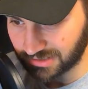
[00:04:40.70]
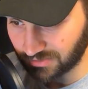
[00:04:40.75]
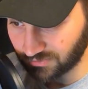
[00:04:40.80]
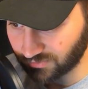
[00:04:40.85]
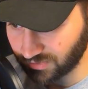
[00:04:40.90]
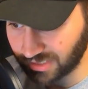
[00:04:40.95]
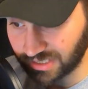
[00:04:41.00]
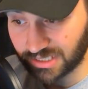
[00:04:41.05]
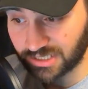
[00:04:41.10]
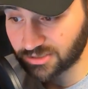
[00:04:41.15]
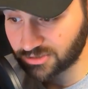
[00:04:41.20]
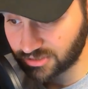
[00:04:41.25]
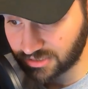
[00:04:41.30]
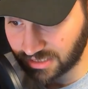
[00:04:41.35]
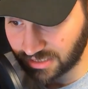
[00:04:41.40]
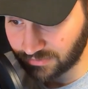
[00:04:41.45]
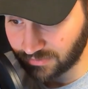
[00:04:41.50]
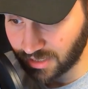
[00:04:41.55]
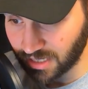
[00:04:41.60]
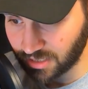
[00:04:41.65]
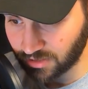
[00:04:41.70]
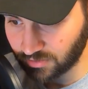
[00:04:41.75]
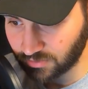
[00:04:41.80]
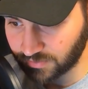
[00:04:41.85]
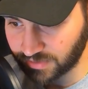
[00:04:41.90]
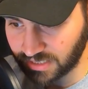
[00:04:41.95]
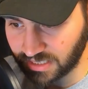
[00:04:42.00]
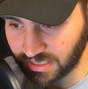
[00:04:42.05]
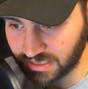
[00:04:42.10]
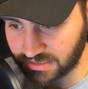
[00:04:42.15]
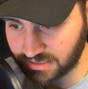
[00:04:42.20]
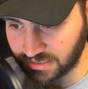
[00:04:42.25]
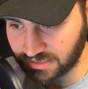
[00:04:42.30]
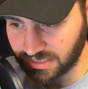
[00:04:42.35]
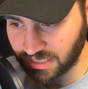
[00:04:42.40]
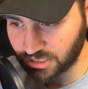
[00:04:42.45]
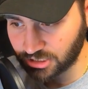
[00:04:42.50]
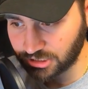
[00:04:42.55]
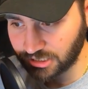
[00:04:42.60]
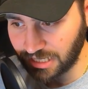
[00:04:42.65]
really interesting model because it's
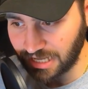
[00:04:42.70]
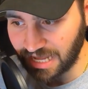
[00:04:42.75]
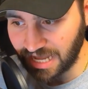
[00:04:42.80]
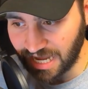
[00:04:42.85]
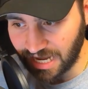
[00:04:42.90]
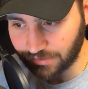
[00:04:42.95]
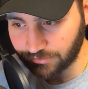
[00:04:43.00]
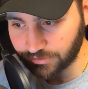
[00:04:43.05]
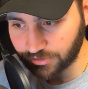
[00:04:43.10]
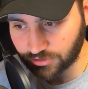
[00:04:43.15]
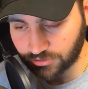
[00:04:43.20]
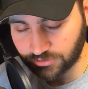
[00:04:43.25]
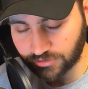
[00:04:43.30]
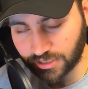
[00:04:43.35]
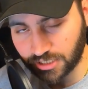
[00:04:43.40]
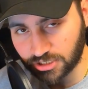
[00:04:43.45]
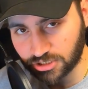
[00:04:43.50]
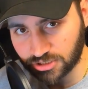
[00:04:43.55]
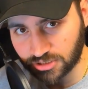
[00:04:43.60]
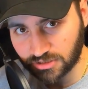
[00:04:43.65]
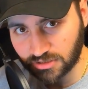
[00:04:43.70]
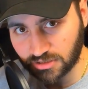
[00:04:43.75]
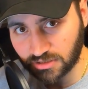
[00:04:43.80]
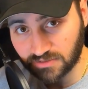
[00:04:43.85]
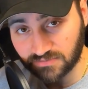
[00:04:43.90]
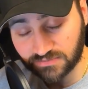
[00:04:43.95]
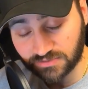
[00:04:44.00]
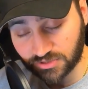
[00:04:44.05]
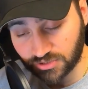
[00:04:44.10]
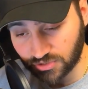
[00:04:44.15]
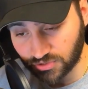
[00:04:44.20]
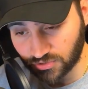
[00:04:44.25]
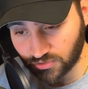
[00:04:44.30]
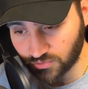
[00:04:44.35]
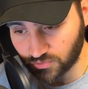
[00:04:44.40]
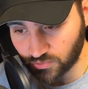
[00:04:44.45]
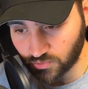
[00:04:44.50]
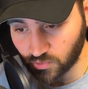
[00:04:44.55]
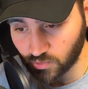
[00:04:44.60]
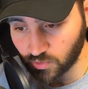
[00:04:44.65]
actually a hybrid creation of
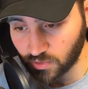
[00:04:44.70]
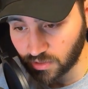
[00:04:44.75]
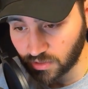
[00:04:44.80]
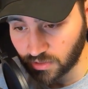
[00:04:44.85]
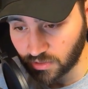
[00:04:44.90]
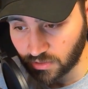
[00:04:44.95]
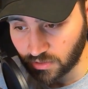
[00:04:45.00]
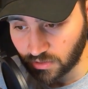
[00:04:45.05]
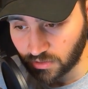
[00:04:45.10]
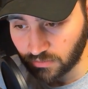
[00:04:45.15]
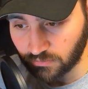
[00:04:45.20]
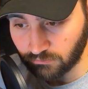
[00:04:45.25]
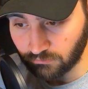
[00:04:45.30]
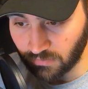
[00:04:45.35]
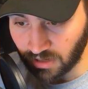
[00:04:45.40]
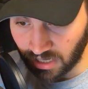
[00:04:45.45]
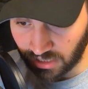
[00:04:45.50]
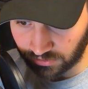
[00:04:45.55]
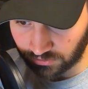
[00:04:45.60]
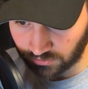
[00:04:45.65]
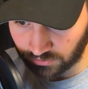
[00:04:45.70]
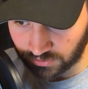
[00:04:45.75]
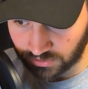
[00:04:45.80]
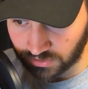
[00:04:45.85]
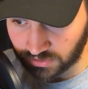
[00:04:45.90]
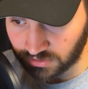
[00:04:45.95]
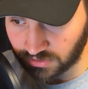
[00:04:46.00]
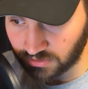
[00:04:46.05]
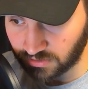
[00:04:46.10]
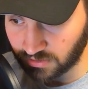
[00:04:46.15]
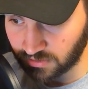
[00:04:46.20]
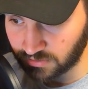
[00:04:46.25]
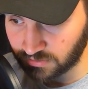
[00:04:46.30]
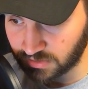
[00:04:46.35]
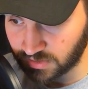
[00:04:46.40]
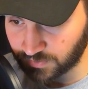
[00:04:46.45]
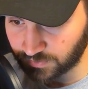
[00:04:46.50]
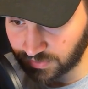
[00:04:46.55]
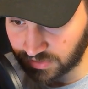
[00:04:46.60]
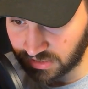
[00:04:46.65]
2 models,
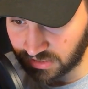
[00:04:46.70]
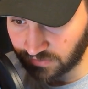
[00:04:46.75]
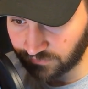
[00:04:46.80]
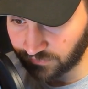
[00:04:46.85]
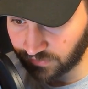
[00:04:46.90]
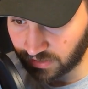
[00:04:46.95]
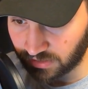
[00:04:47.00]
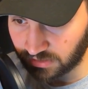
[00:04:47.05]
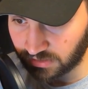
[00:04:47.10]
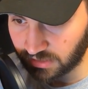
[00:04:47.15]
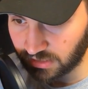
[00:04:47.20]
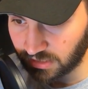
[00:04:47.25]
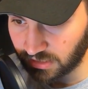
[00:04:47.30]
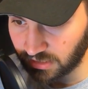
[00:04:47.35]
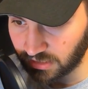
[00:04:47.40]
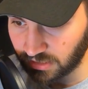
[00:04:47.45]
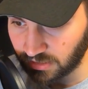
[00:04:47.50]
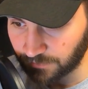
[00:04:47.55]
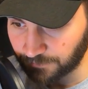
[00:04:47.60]
specifically